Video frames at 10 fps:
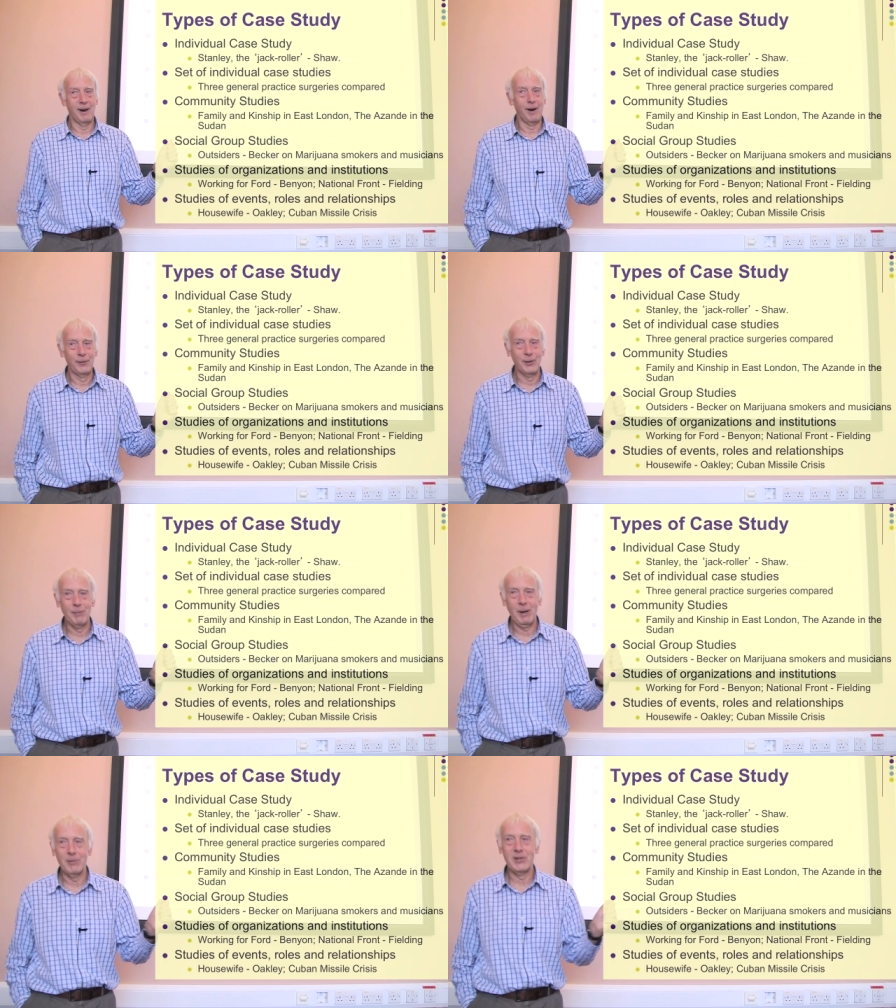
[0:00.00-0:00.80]
after
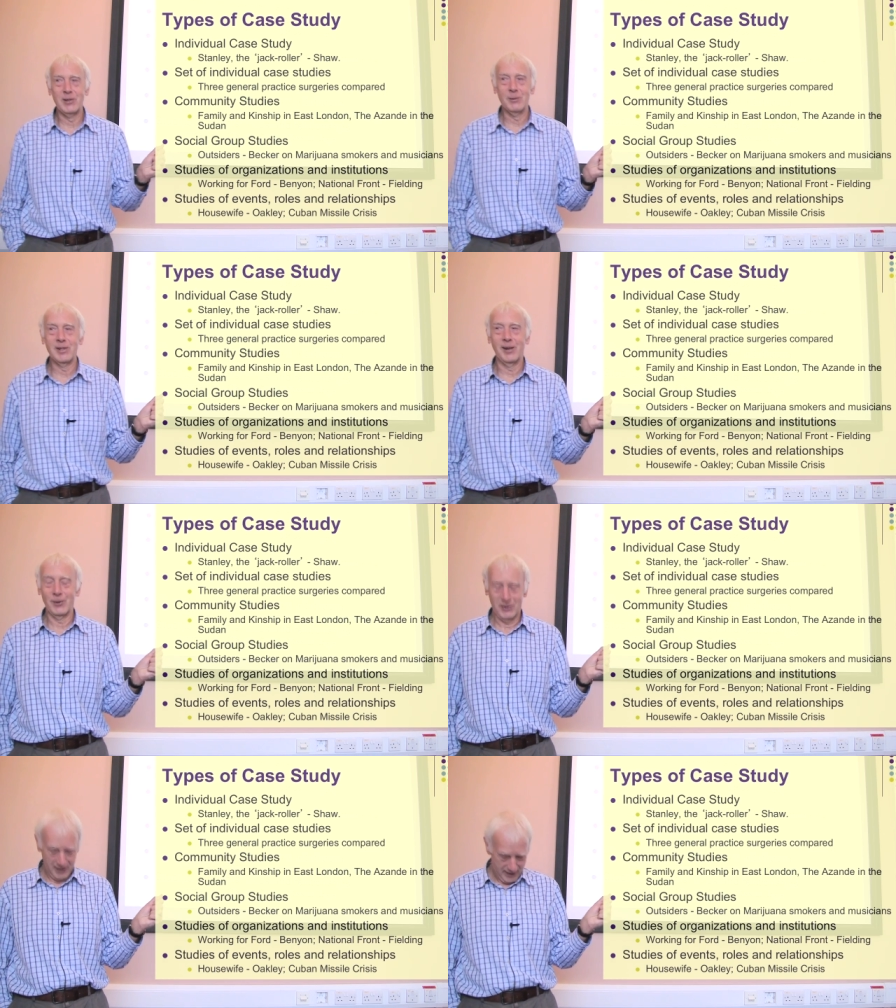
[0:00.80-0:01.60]
he published his
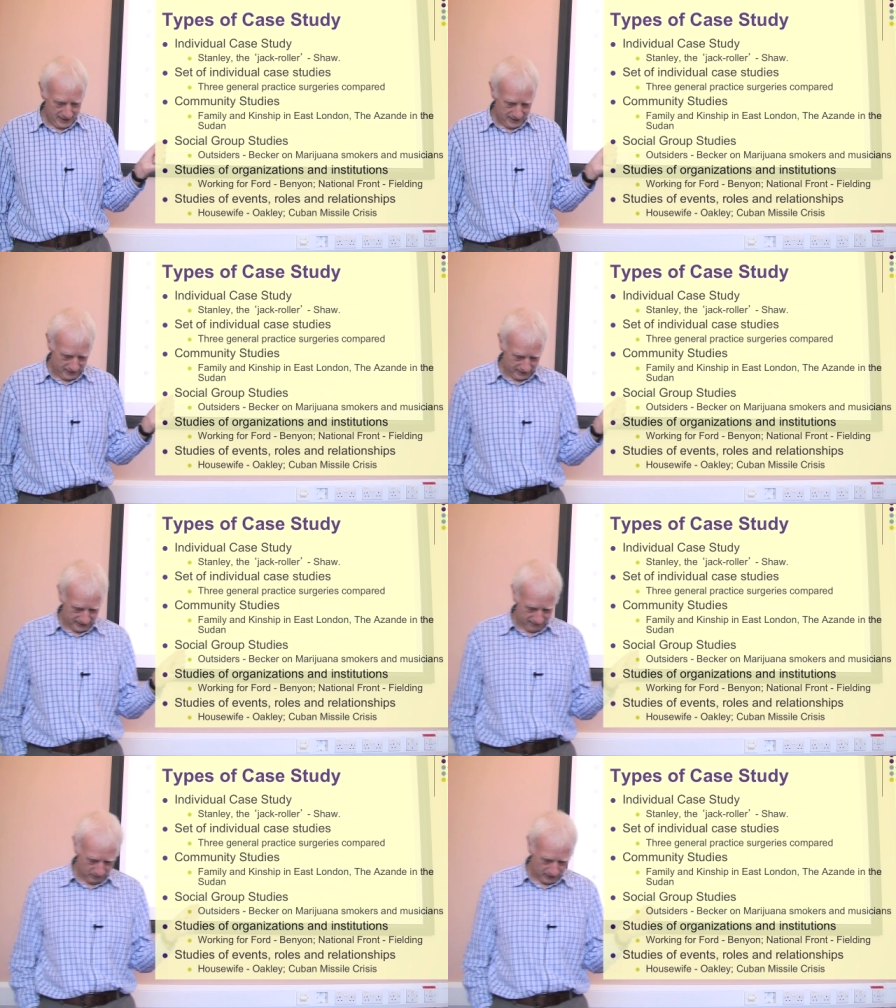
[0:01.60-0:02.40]
results, that
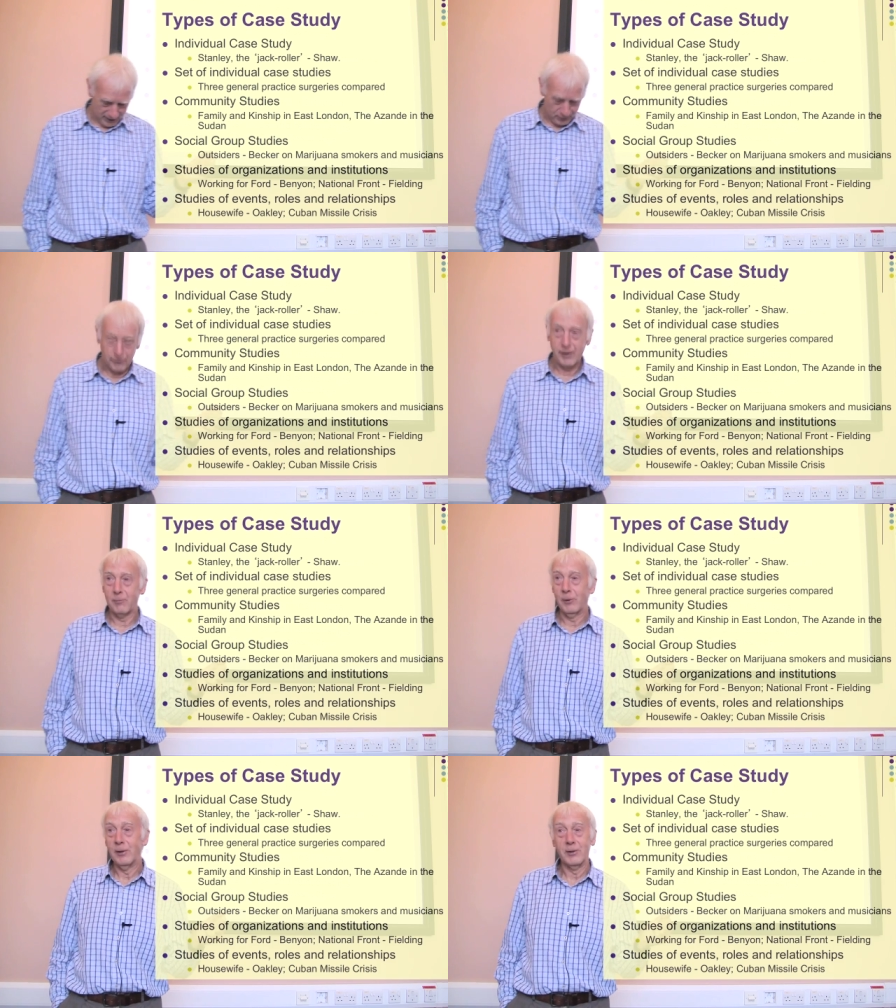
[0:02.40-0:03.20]
the National
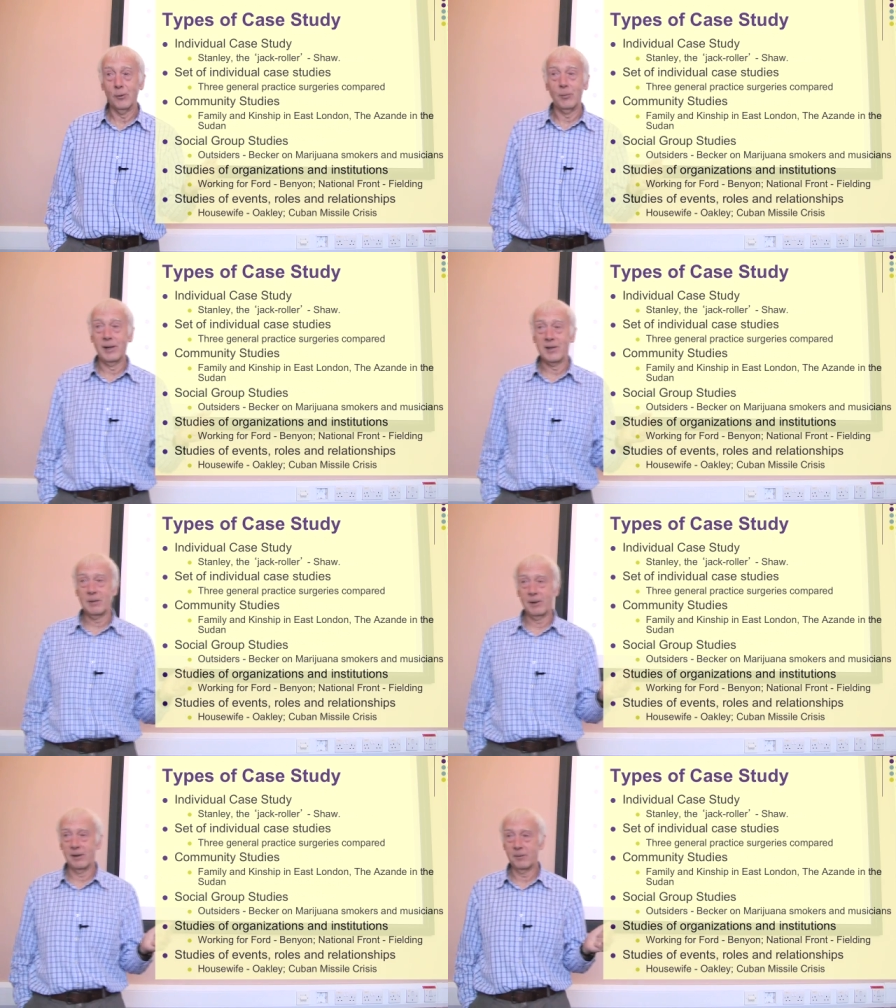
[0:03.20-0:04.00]
Front weren't at all
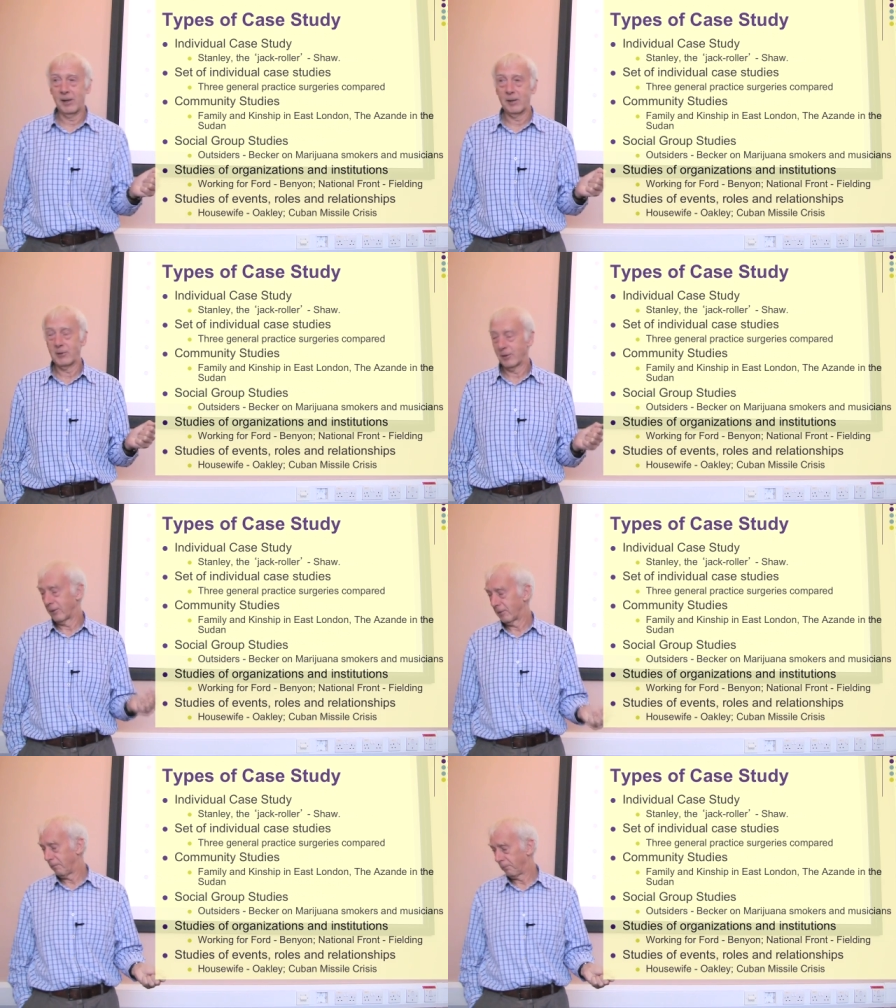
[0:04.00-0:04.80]
pleased about the
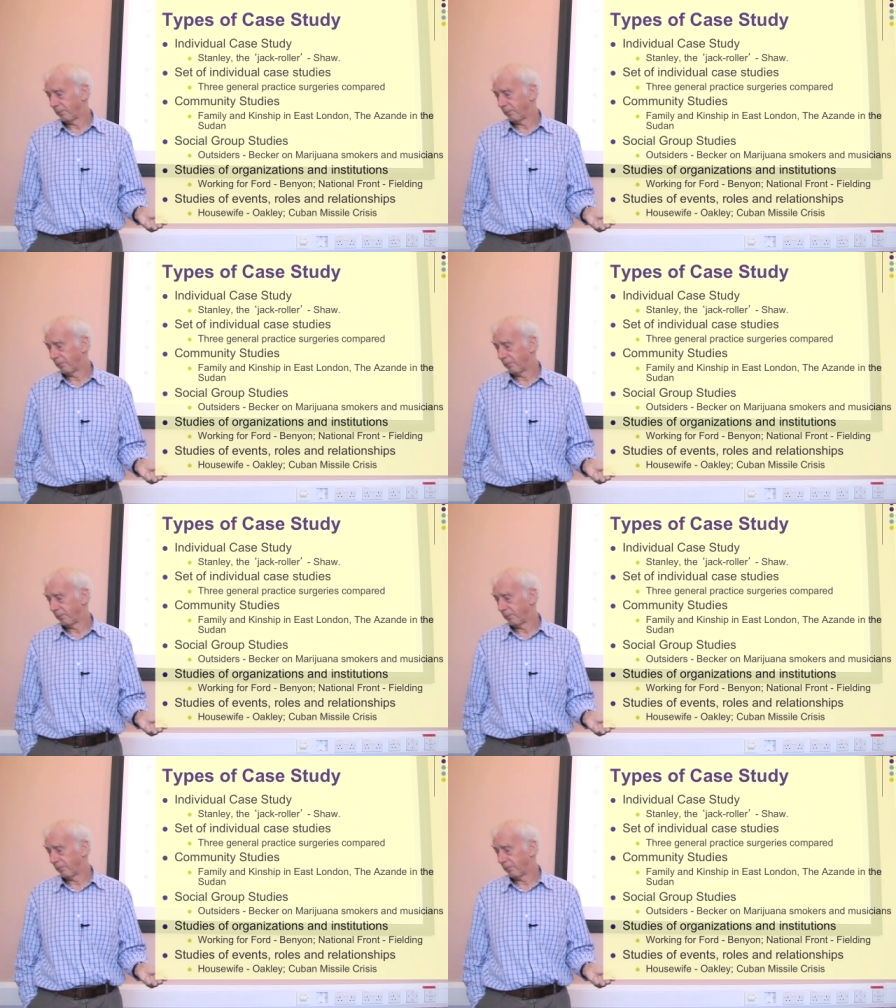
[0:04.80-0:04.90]
results.